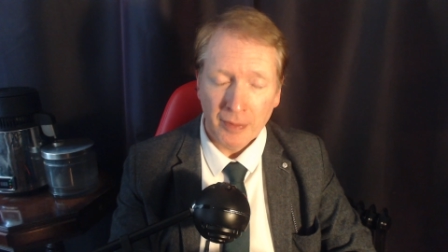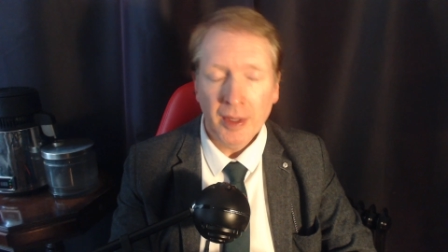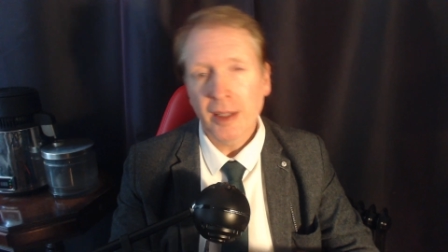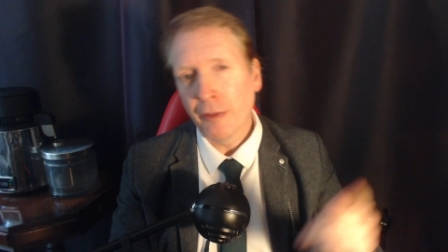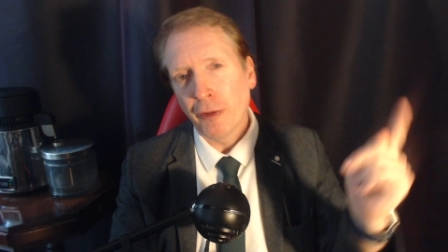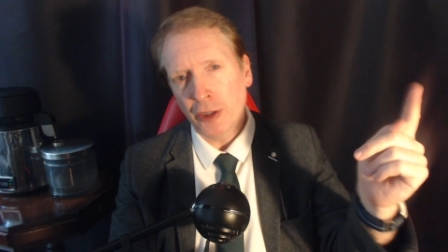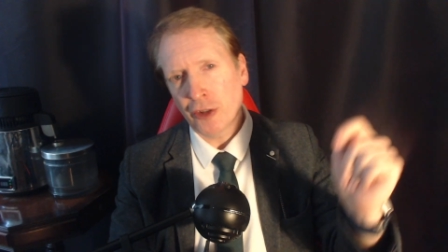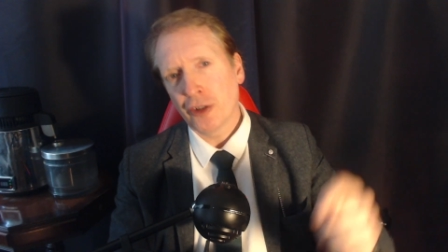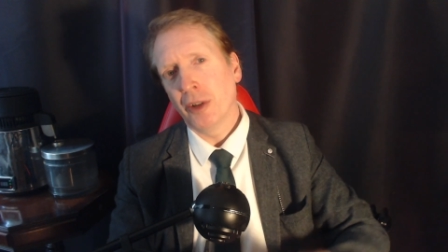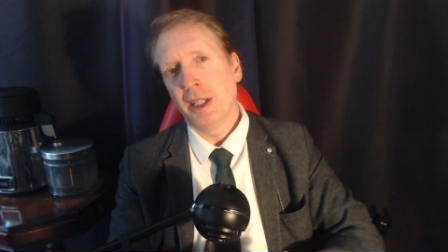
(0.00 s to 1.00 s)
The first
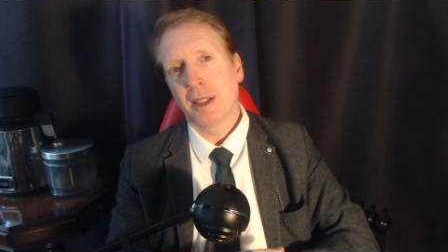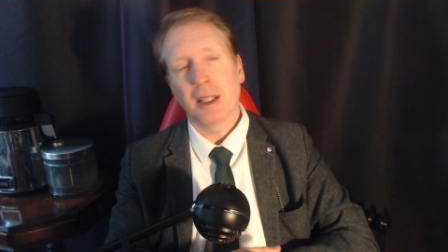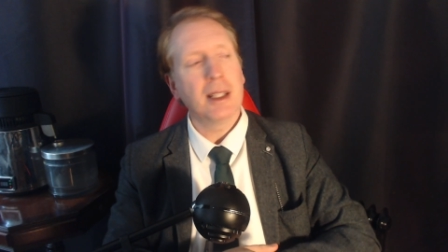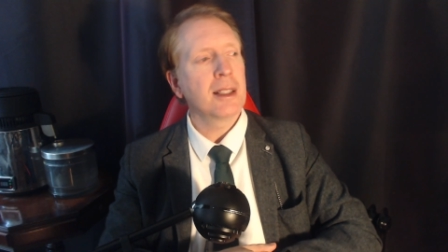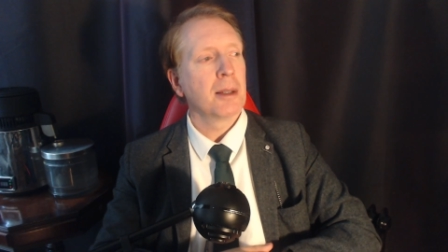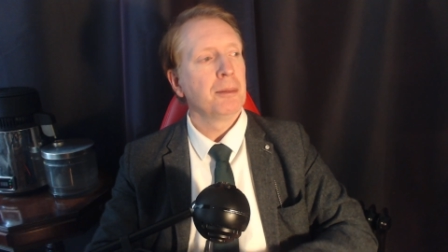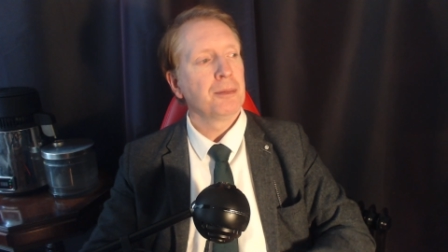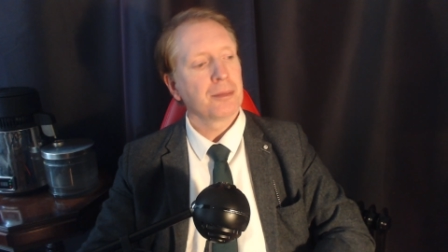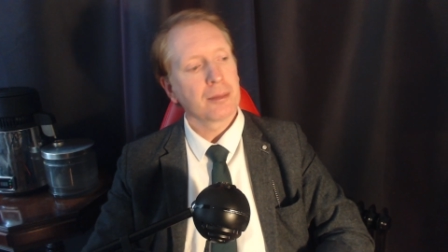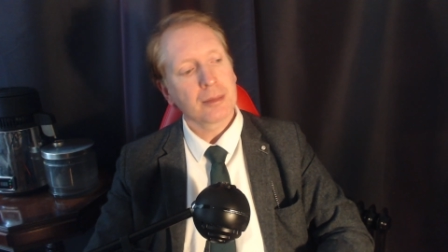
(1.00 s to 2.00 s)
choice is
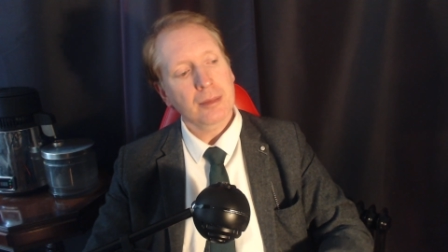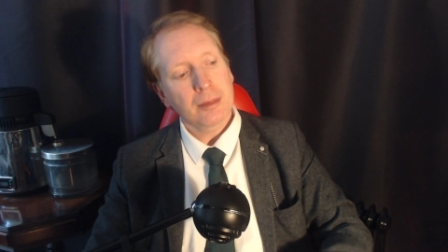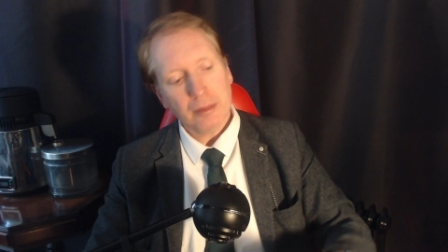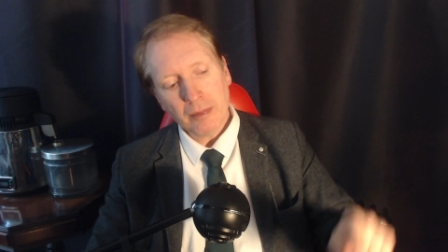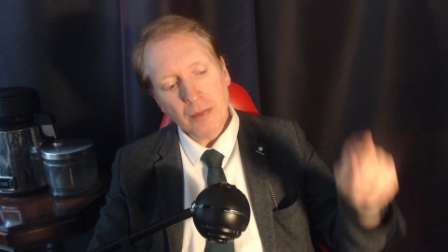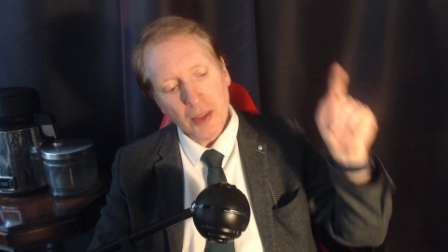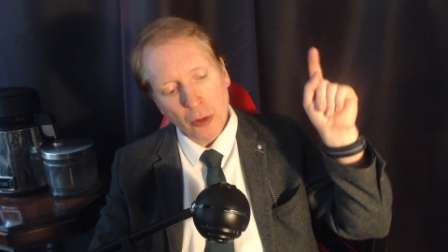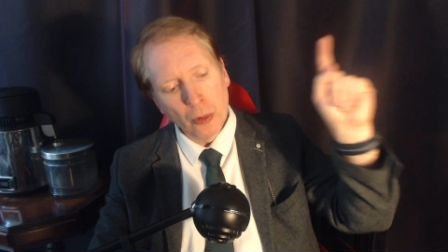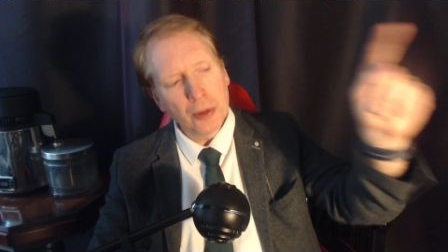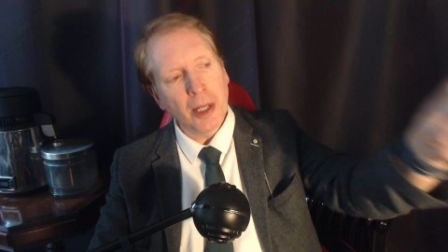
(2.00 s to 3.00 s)

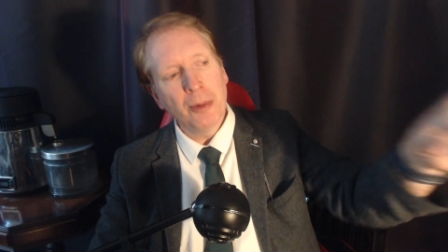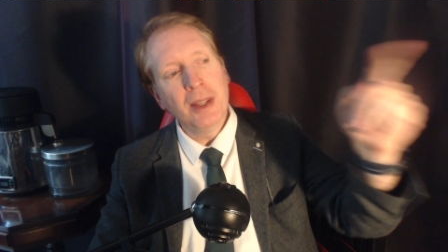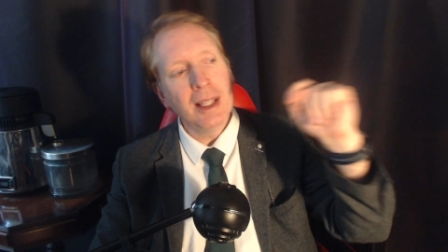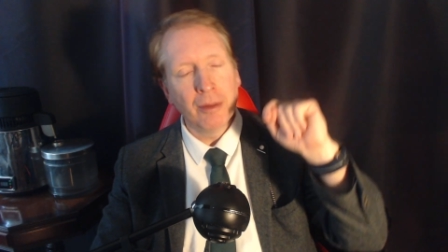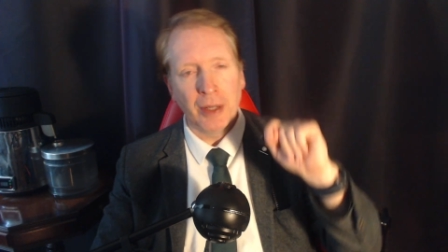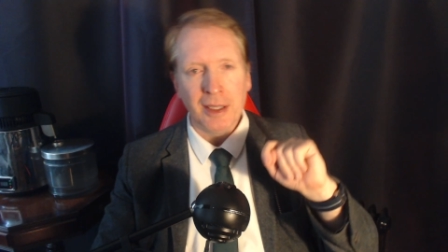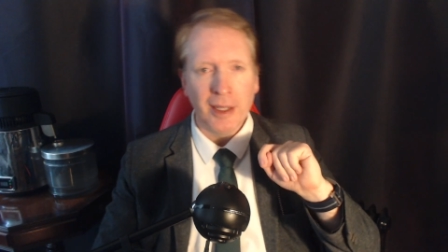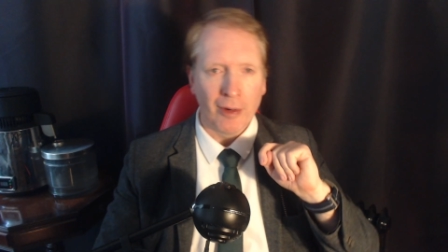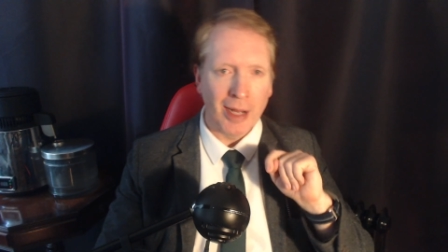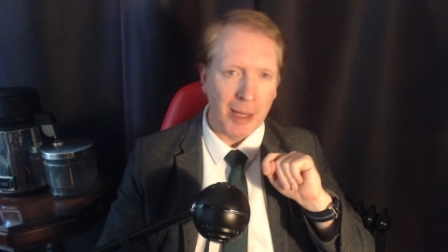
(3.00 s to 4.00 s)
Go down the
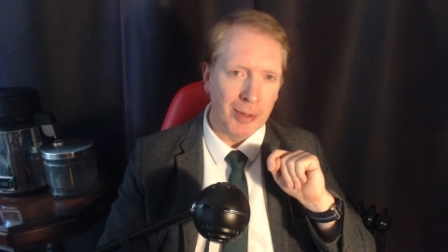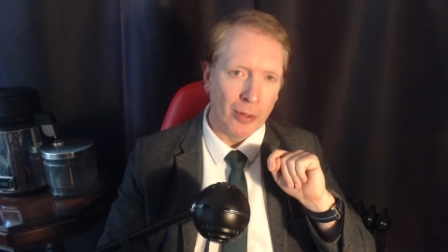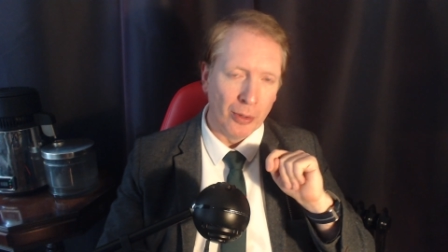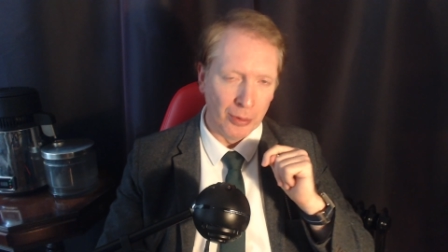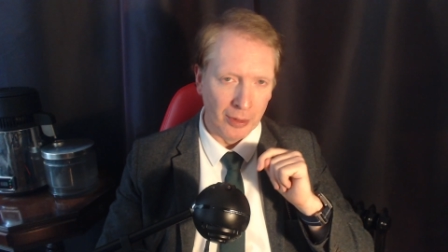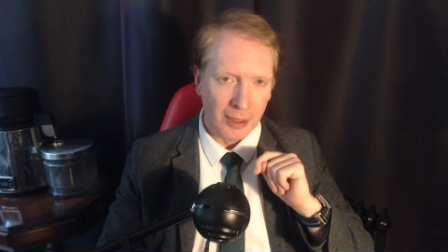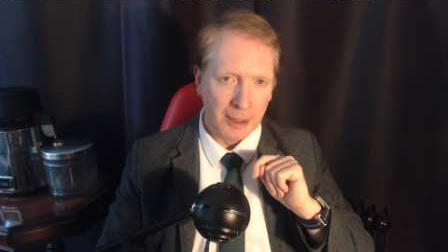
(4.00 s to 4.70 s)
NVIDIA rabbit hole.